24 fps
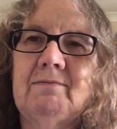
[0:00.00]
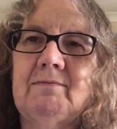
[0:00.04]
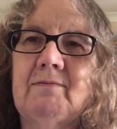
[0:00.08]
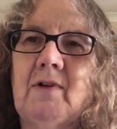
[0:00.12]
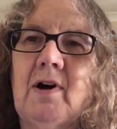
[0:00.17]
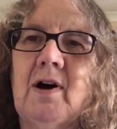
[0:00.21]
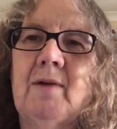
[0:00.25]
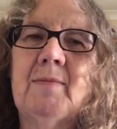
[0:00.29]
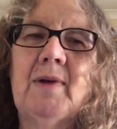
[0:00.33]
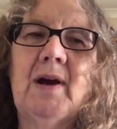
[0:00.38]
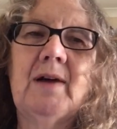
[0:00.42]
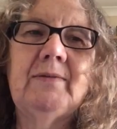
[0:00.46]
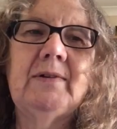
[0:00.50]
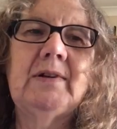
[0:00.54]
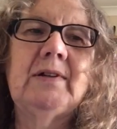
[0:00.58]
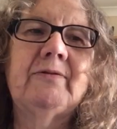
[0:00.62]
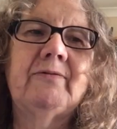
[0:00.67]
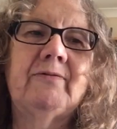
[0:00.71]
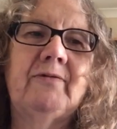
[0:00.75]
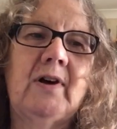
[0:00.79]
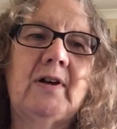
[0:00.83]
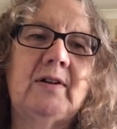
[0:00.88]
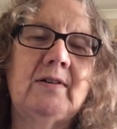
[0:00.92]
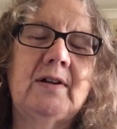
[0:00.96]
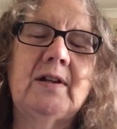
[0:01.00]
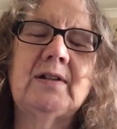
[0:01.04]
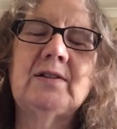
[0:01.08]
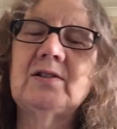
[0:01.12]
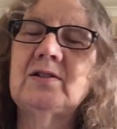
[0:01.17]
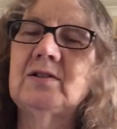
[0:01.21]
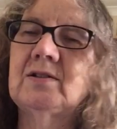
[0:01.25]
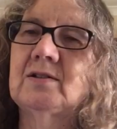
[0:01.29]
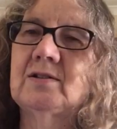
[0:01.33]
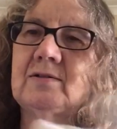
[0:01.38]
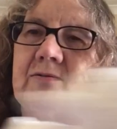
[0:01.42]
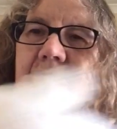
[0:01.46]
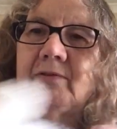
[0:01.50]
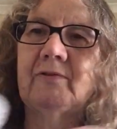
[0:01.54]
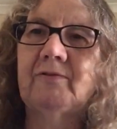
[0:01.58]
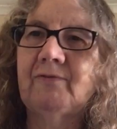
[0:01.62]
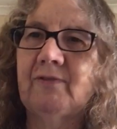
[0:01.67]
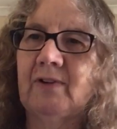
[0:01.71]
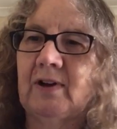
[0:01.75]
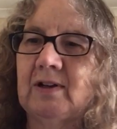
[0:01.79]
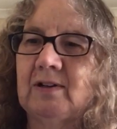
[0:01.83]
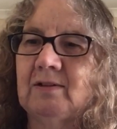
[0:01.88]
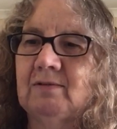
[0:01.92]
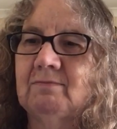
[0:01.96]
I'm having fun. That's just for
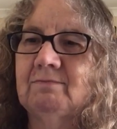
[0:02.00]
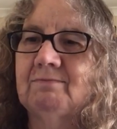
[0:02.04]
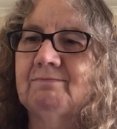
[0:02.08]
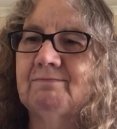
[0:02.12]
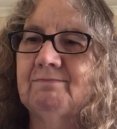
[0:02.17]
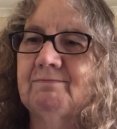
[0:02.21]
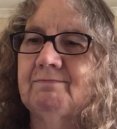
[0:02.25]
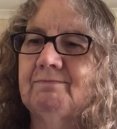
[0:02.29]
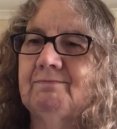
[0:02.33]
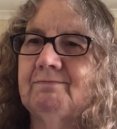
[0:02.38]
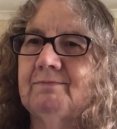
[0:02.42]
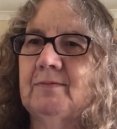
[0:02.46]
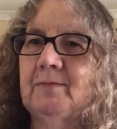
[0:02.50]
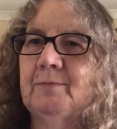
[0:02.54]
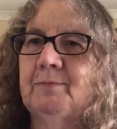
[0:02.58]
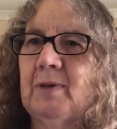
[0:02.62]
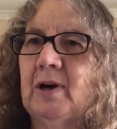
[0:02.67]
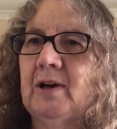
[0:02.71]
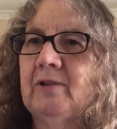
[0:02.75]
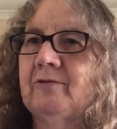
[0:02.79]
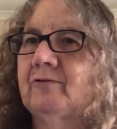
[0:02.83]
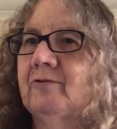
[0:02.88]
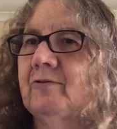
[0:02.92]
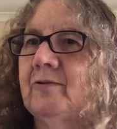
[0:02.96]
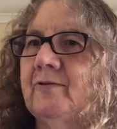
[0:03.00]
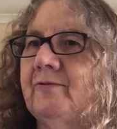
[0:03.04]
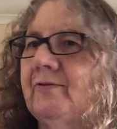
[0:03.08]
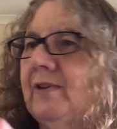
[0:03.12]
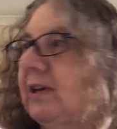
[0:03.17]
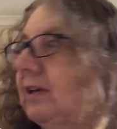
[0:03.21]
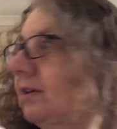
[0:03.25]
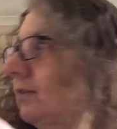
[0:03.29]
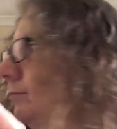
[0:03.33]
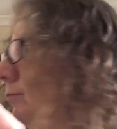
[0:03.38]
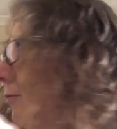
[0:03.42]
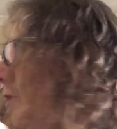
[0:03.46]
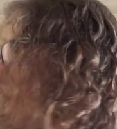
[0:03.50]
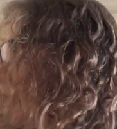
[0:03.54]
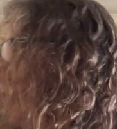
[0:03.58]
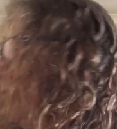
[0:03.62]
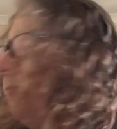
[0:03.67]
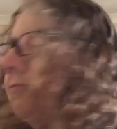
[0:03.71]
fun, apart from the fact that my